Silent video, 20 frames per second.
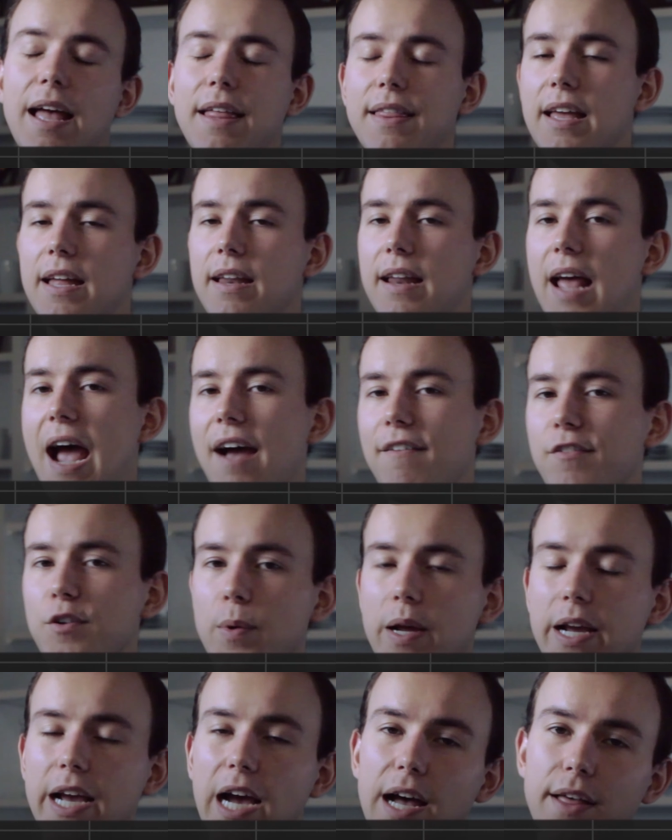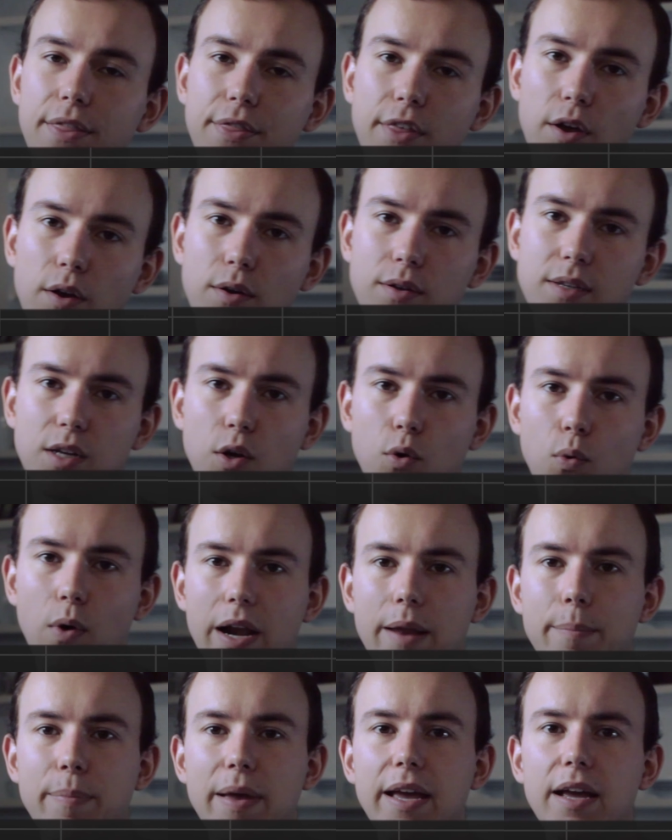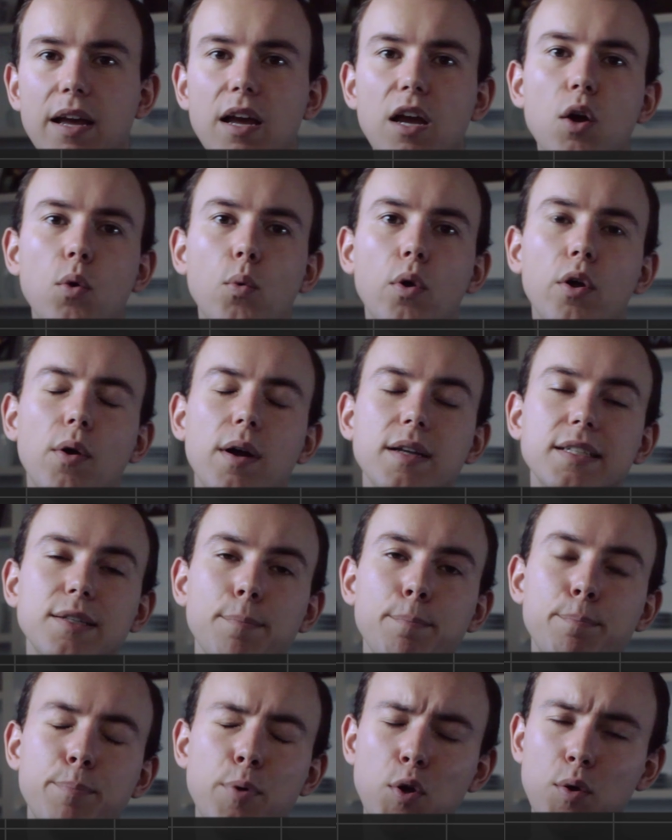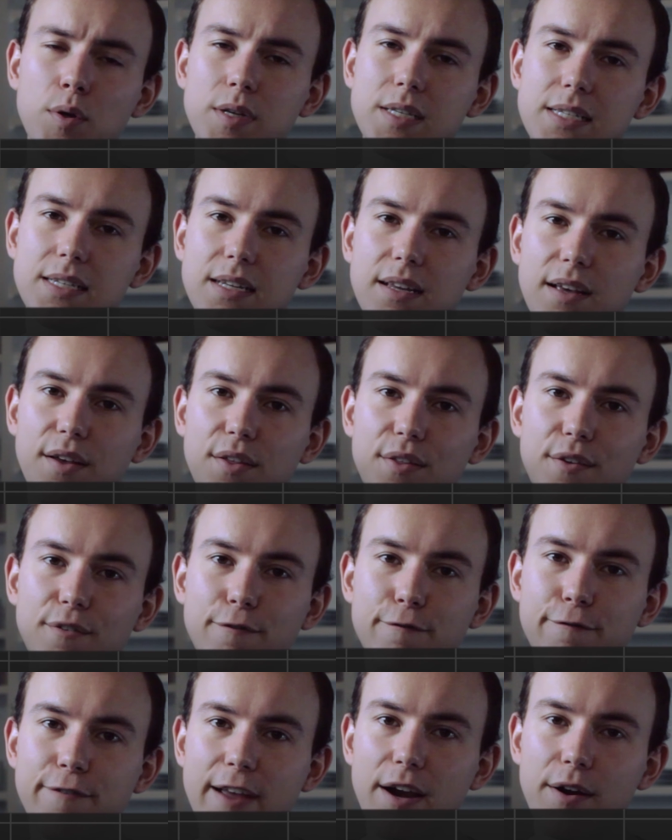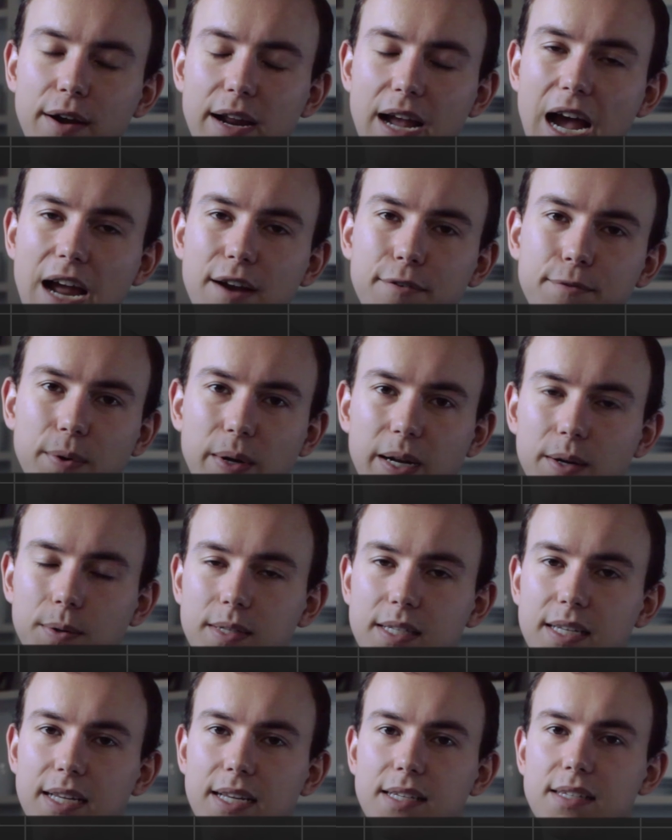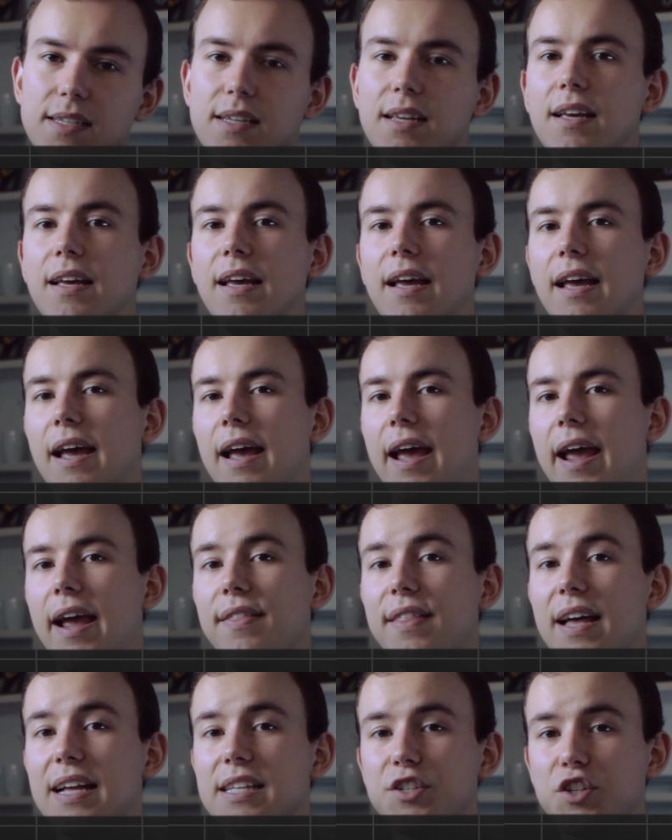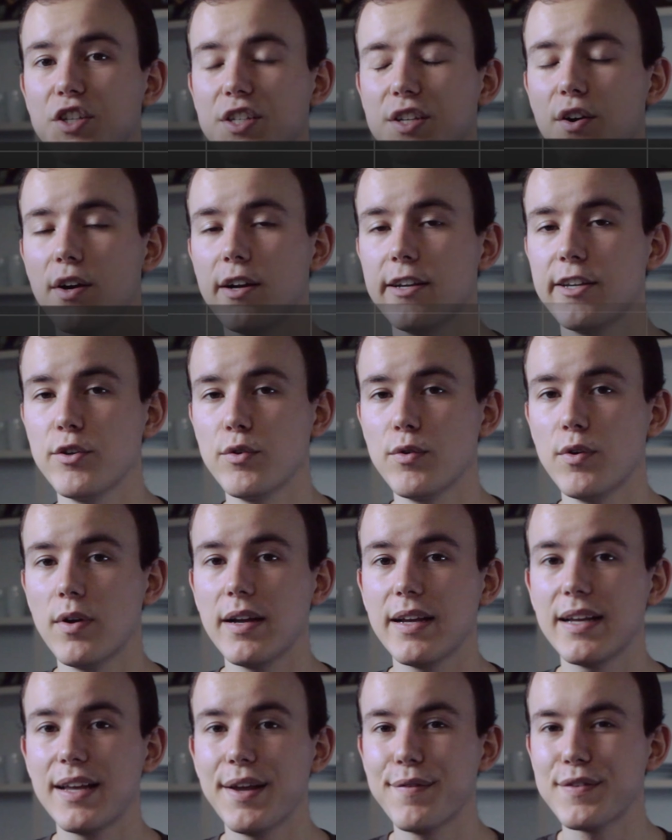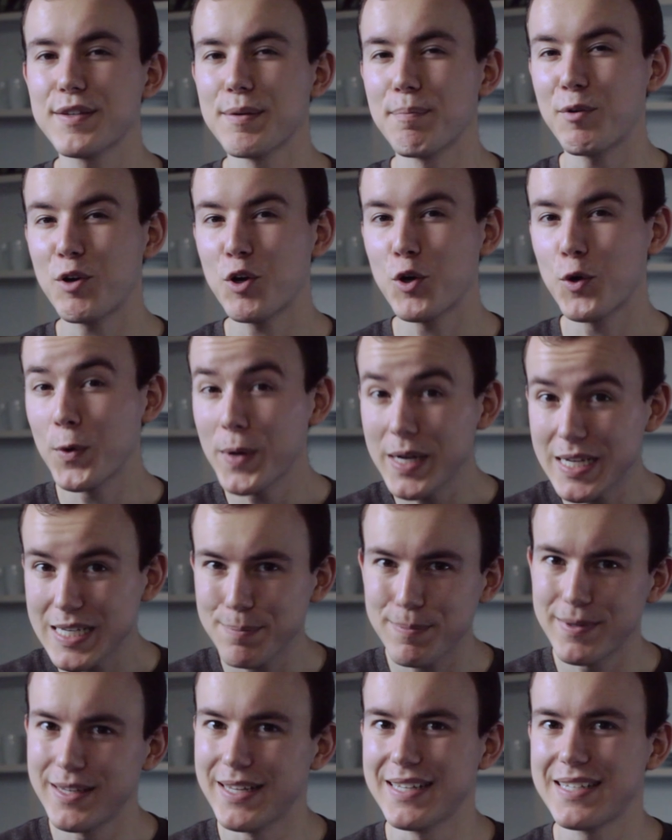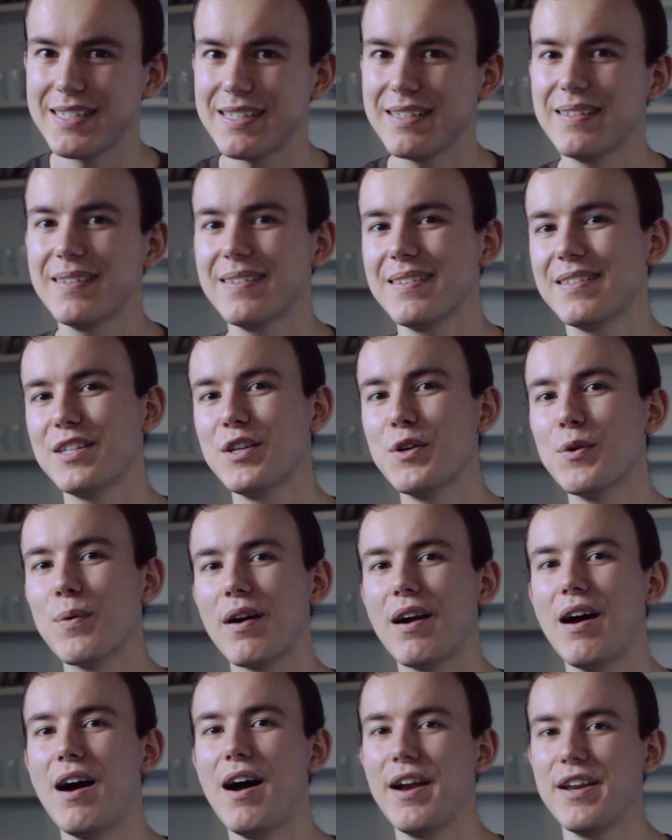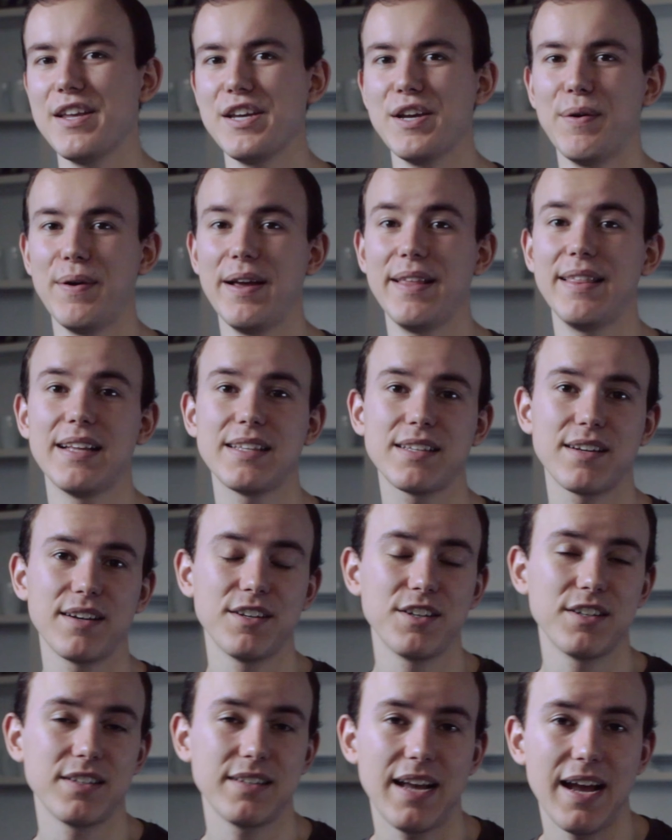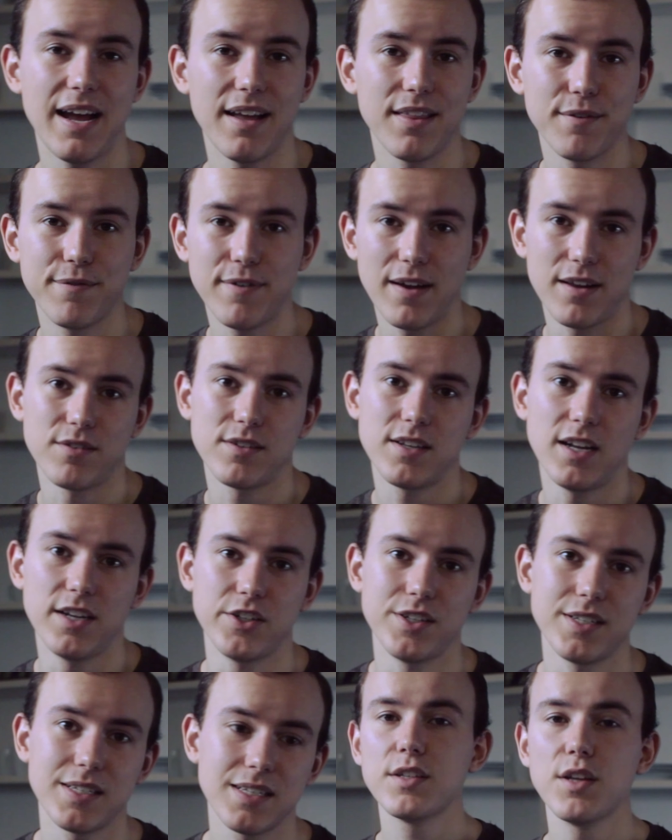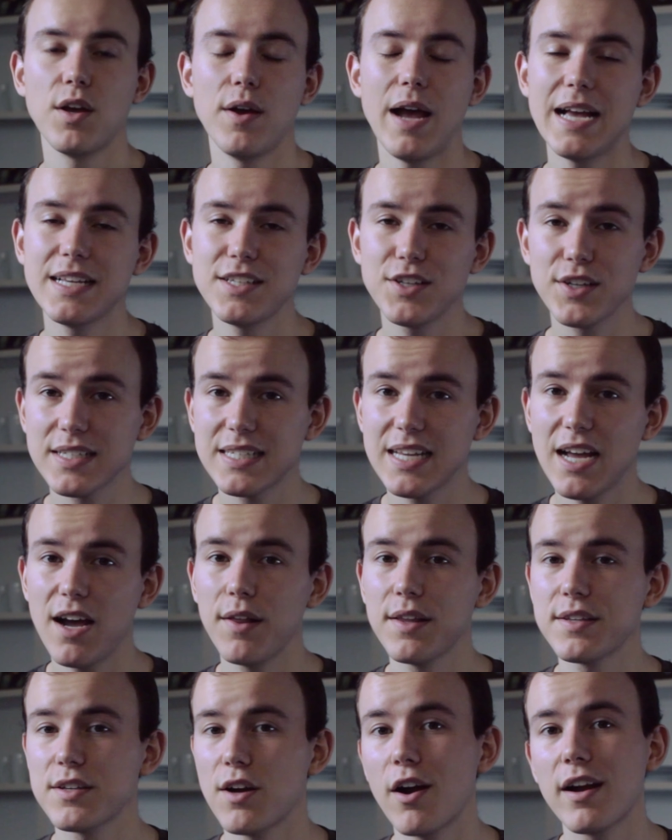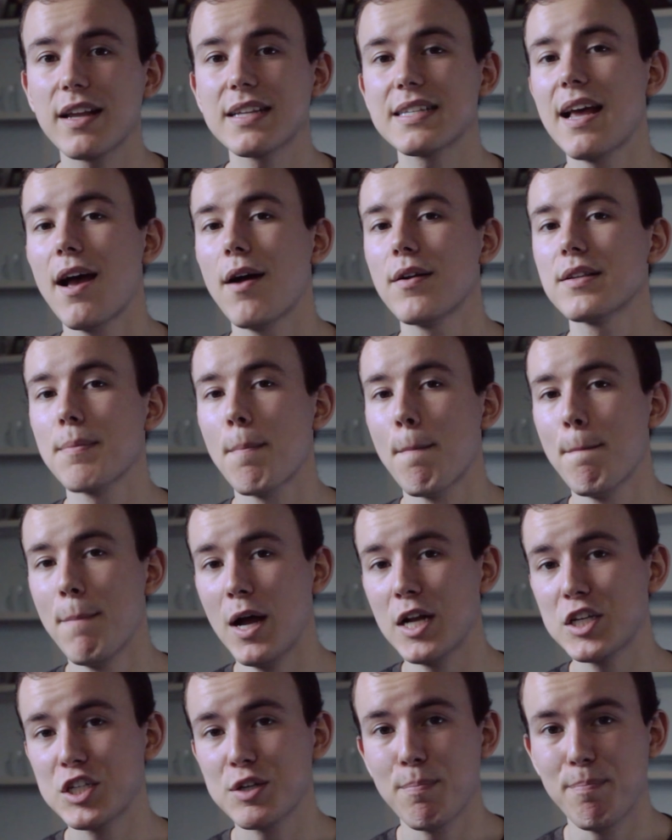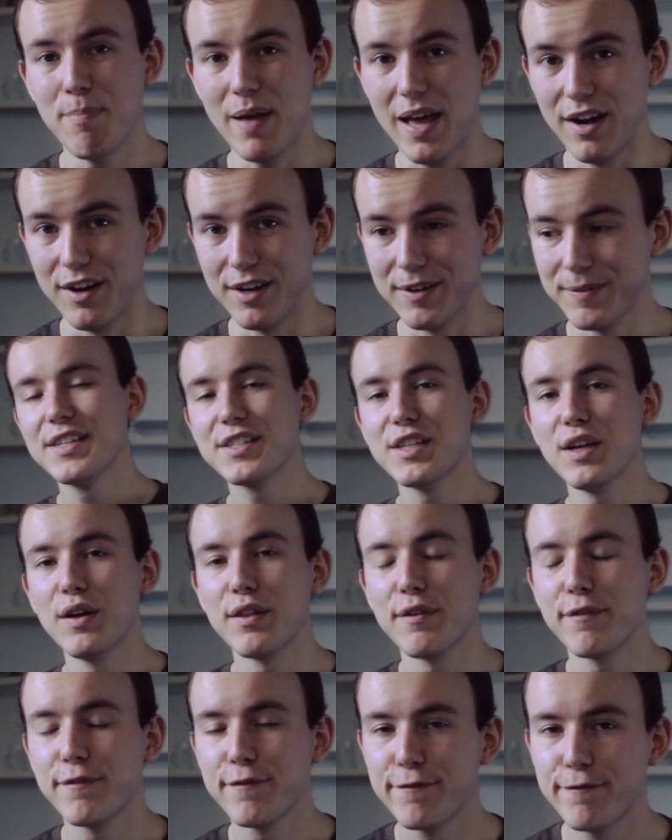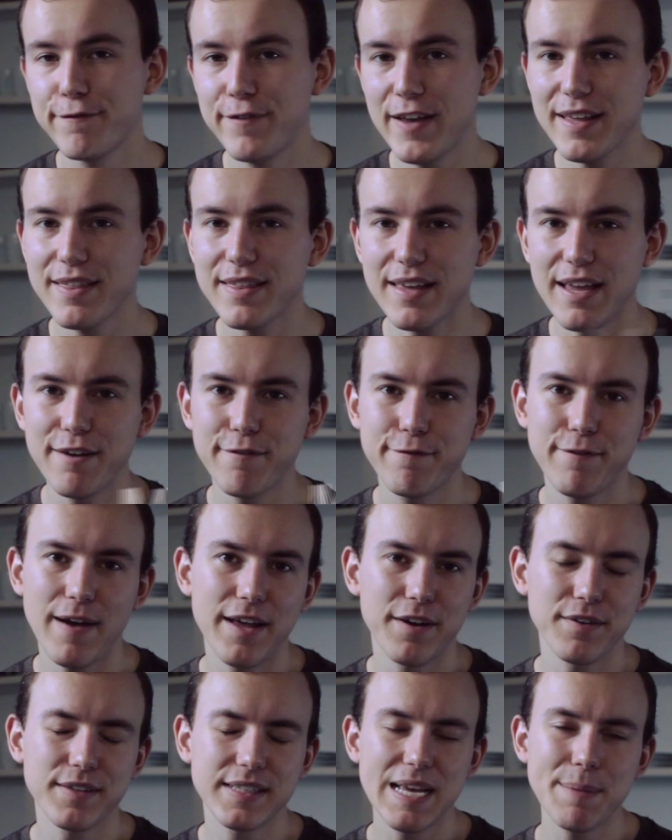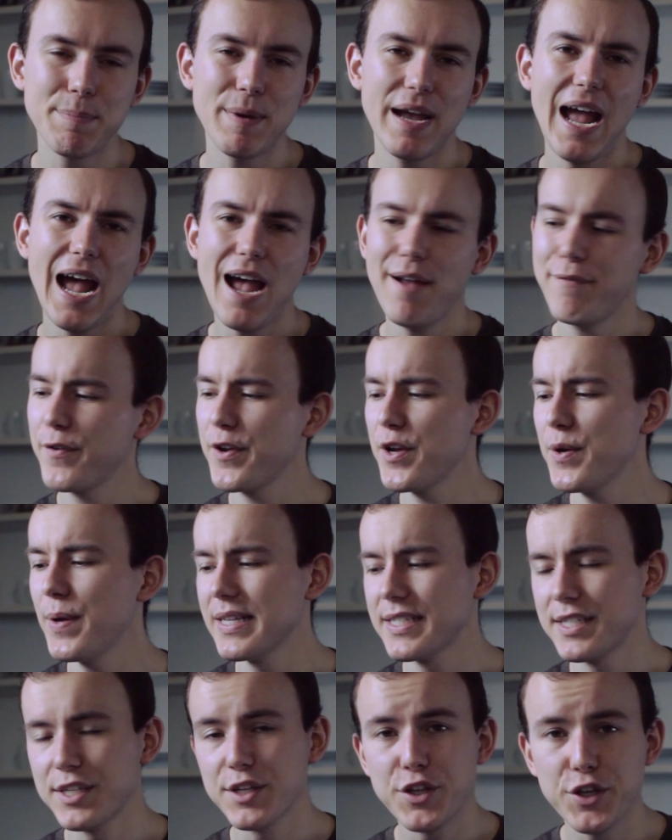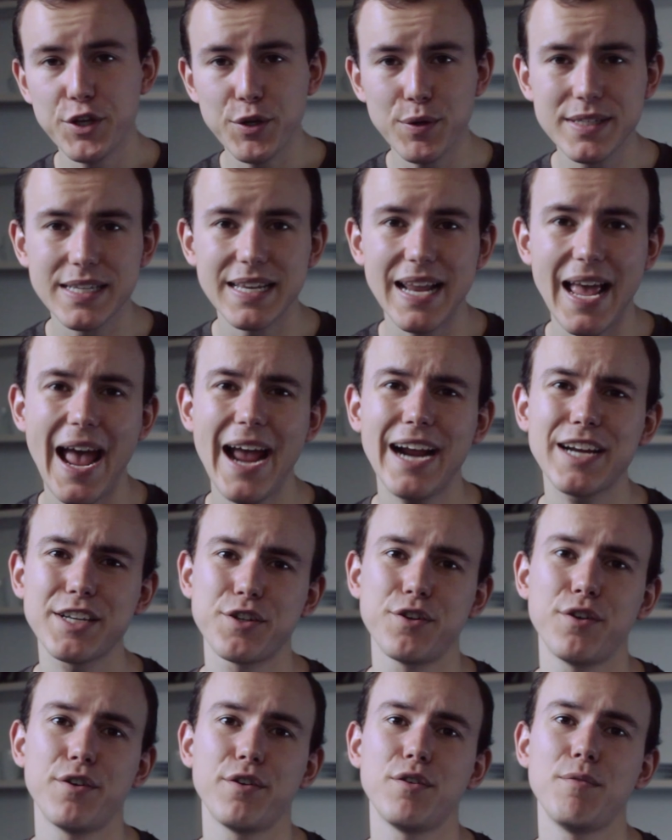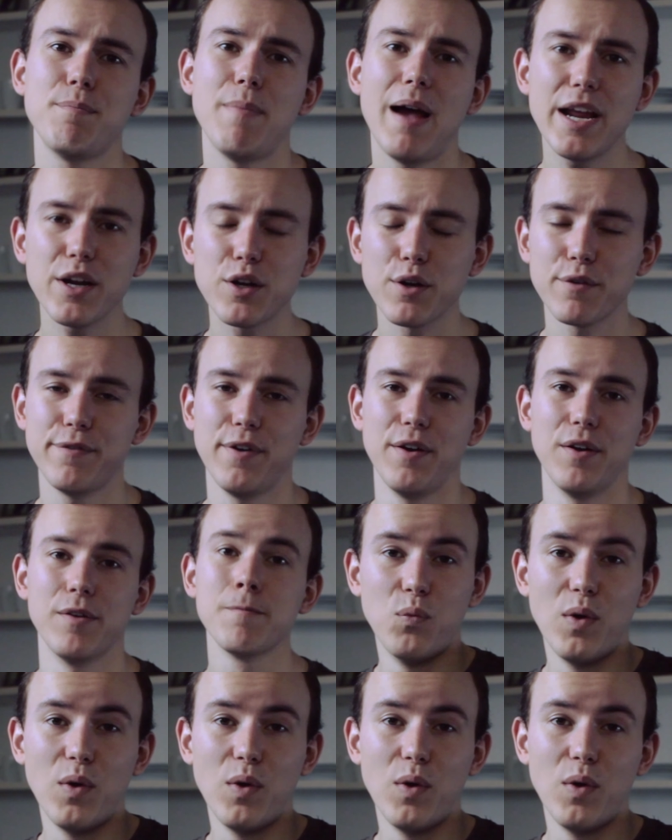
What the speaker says: And then after we cut those quite a bit, we're going to boost the very high frequencies, and that's just going to give some crispness to our audio, and that's going to just add the final touches. So as you can tell, this already sounds much better. So the 5th and final tip I have for you is to use an external microphone.